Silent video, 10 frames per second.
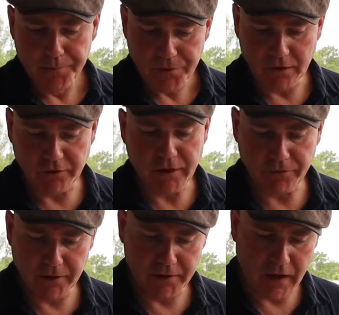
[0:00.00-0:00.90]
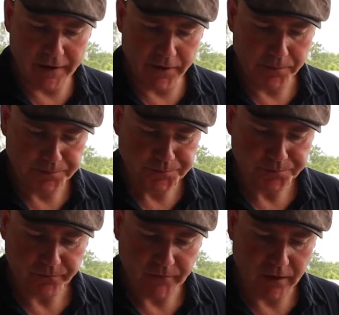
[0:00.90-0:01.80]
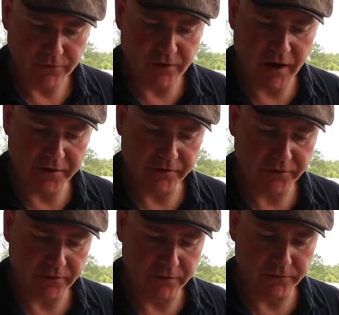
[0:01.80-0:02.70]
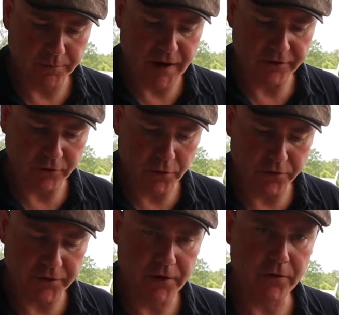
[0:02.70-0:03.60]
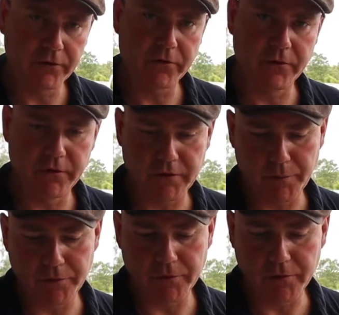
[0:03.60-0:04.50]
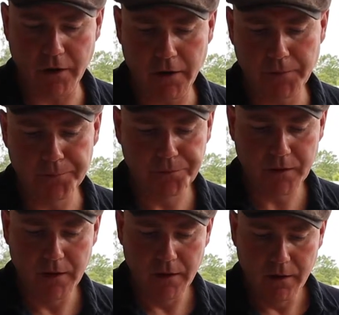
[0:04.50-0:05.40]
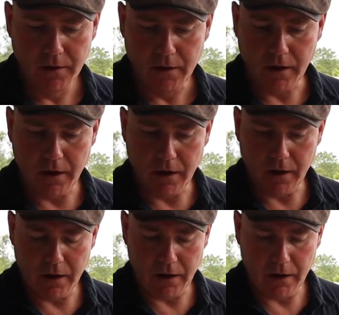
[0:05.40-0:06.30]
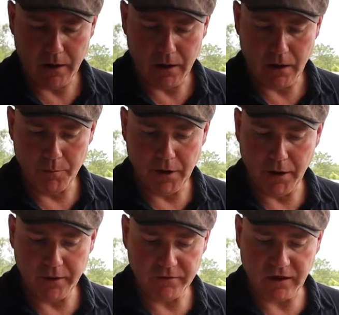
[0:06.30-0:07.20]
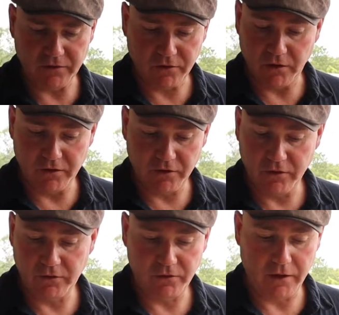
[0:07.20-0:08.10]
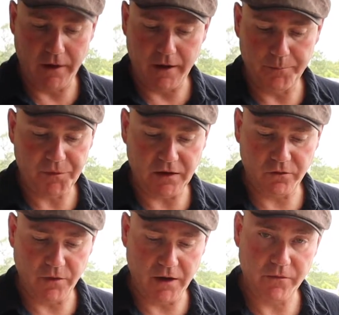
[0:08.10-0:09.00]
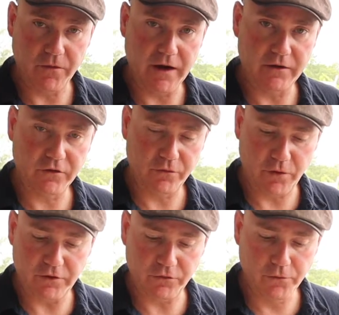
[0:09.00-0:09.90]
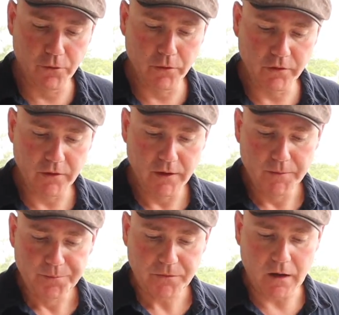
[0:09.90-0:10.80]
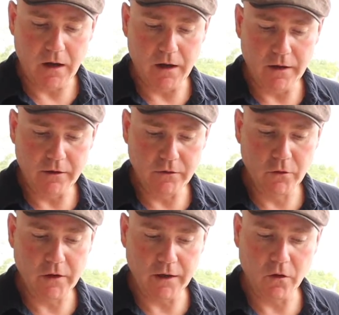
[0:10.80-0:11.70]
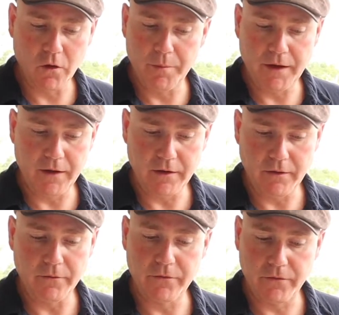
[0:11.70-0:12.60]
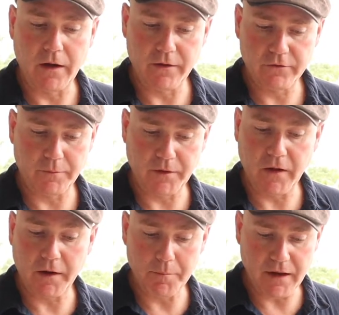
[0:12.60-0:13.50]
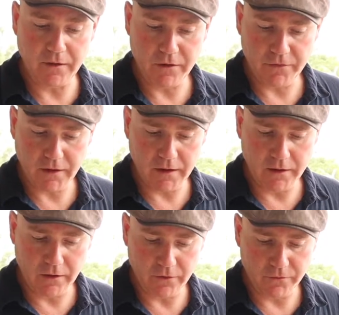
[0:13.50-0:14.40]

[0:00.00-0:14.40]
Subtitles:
It's definitely lighter. It's nice, some nice earthy notes on the tip of the tongue. But it tastes delicious. Tastes very fresh fruit. You do get a little bit of something like a bay leaf again on the